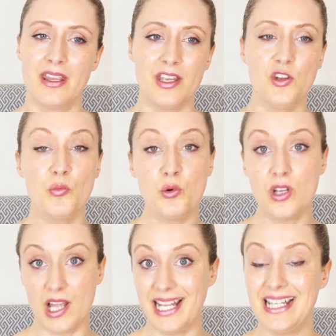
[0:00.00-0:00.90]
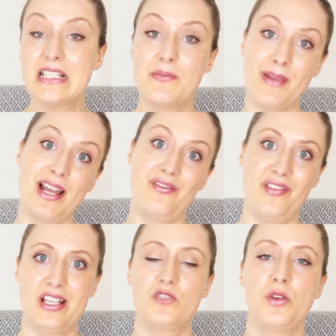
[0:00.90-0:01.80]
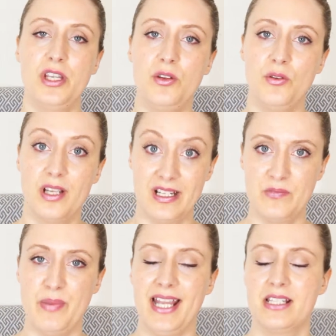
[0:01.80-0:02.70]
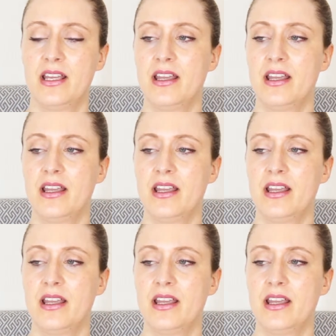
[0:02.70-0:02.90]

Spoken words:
then you're more likely to manifest what you expect.